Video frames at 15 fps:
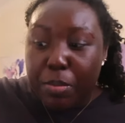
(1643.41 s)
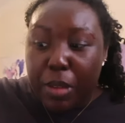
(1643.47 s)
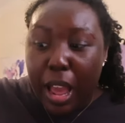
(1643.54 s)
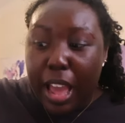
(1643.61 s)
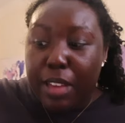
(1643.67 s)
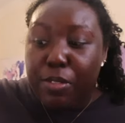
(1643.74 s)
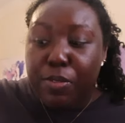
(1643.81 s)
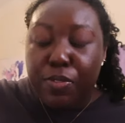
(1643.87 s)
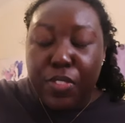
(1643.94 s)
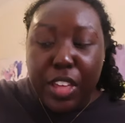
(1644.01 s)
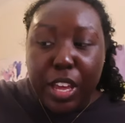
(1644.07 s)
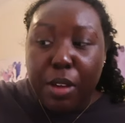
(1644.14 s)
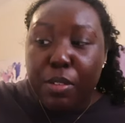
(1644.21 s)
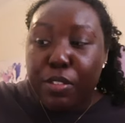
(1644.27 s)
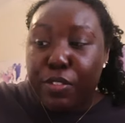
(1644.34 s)
I
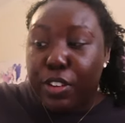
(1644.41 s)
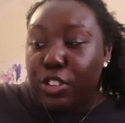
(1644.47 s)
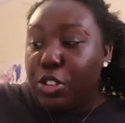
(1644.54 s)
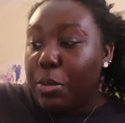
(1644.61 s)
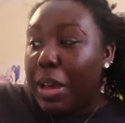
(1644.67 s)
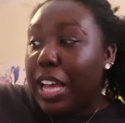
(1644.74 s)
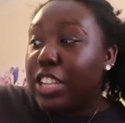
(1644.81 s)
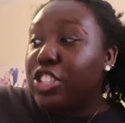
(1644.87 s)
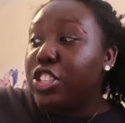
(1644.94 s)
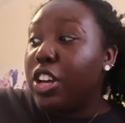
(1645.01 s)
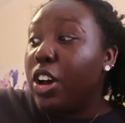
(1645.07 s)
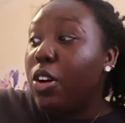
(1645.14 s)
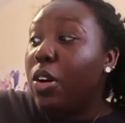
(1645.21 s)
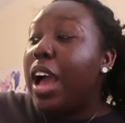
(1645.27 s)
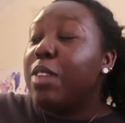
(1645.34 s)
think I would feel too bad.
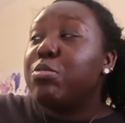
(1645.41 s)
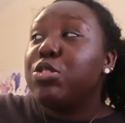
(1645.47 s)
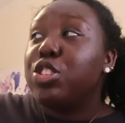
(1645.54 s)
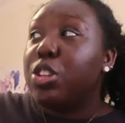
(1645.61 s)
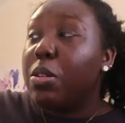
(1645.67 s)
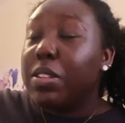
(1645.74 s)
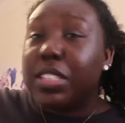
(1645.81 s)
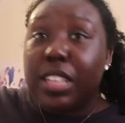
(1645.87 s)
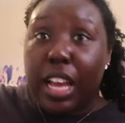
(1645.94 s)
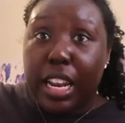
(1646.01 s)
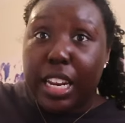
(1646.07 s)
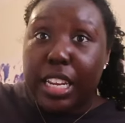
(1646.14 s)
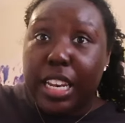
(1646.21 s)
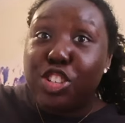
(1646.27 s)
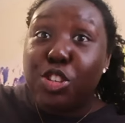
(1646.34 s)
So I'm so
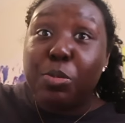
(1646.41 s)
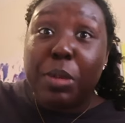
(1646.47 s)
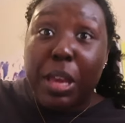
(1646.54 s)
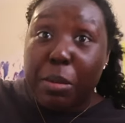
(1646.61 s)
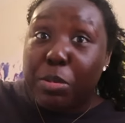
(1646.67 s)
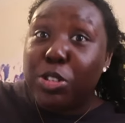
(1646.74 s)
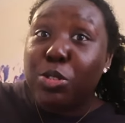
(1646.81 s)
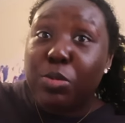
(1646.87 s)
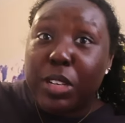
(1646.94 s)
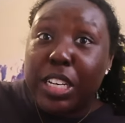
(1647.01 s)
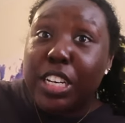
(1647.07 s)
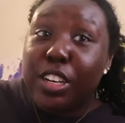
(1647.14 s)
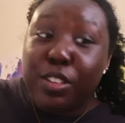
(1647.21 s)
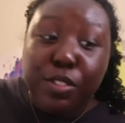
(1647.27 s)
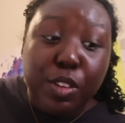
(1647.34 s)
excited to be able to
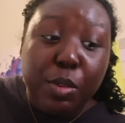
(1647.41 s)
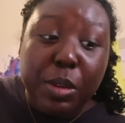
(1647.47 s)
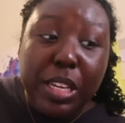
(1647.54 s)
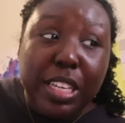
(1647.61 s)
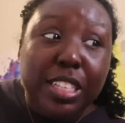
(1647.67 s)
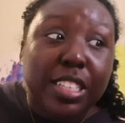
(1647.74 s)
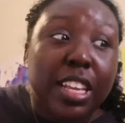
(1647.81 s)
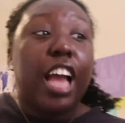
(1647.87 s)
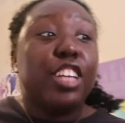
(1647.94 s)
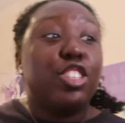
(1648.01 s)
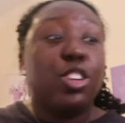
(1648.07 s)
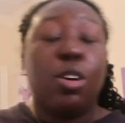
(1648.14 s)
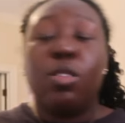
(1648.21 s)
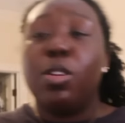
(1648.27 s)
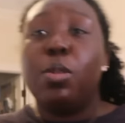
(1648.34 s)
read in a few weeks. I
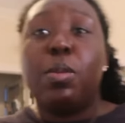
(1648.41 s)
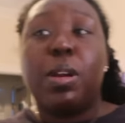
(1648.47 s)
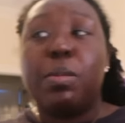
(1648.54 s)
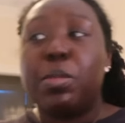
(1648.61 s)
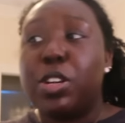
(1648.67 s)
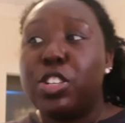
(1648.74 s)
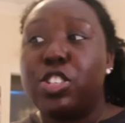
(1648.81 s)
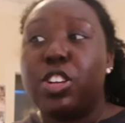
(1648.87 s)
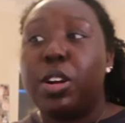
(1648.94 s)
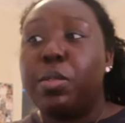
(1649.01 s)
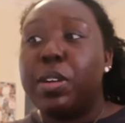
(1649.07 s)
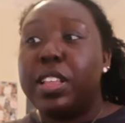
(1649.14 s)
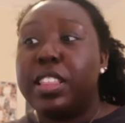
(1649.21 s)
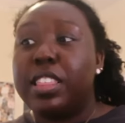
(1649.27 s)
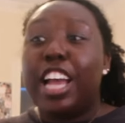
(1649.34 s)
don't know what I'm going to start
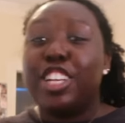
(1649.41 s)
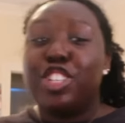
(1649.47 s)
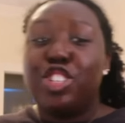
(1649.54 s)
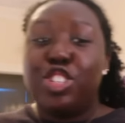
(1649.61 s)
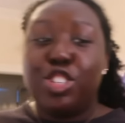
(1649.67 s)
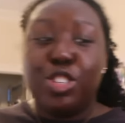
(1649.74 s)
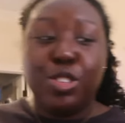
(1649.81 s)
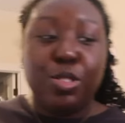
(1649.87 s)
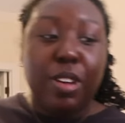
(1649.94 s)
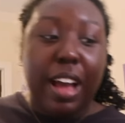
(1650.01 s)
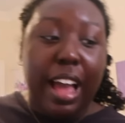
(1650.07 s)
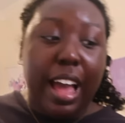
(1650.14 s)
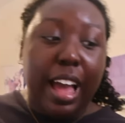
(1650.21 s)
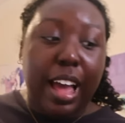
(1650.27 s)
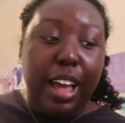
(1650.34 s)
with. I do
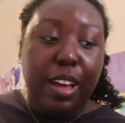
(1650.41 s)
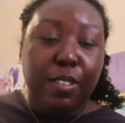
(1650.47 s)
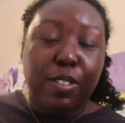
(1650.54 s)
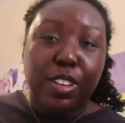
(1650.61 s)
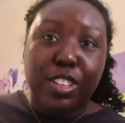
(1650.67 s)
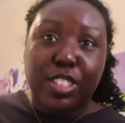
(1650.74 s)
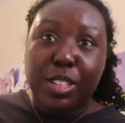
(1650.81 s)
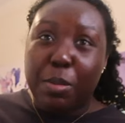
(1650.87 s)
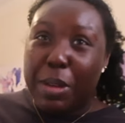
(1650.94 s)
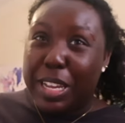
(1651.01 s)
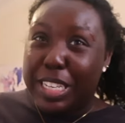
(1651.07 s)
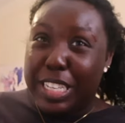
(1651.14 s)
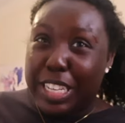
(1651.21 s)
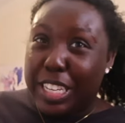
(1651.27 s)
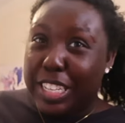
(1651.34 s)
have some
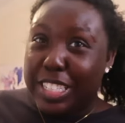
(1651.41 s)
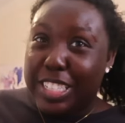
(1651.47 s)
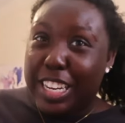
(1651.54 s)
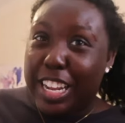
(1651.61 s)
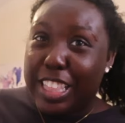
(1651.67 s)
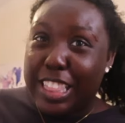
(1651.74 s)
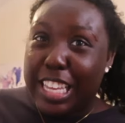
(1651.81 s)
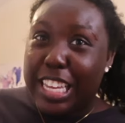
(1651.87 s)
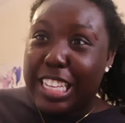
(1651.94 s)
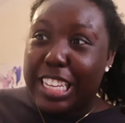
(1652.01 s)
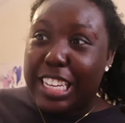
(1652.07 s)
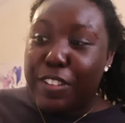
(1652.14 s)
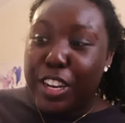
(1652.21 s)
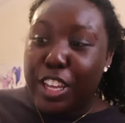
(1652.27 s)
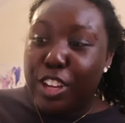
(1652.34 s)
ideas that I
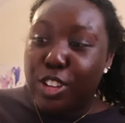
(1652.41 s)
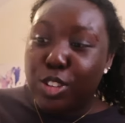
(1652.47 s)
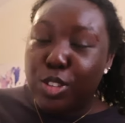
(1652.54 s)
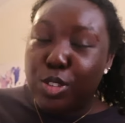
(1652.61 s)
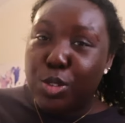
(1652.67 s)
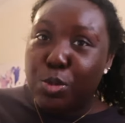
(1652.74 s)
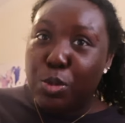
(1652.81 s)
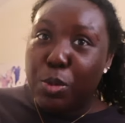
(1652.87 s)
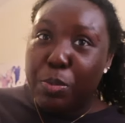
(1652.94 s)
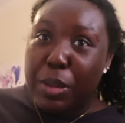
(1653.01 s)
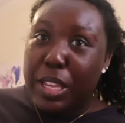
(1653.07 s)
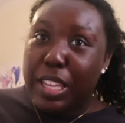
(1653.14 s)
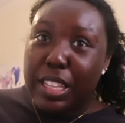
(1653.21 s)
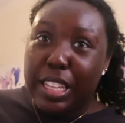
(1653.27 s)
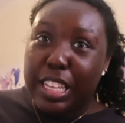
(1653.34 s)
think videos will
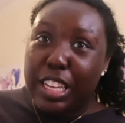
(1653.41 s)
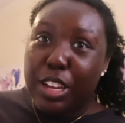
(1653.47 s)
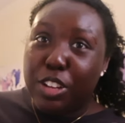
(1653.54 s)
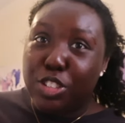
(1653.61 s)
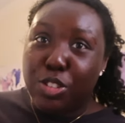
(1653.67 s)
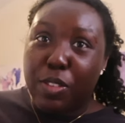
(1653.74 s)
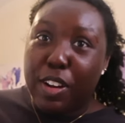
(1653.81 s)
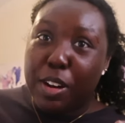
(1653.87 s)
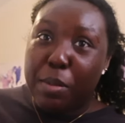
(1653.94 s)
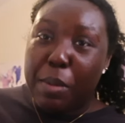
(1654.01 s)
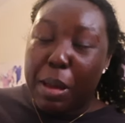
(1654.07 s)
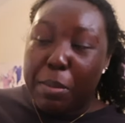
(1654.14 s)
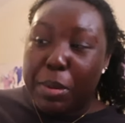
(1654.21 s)
be like surrounded by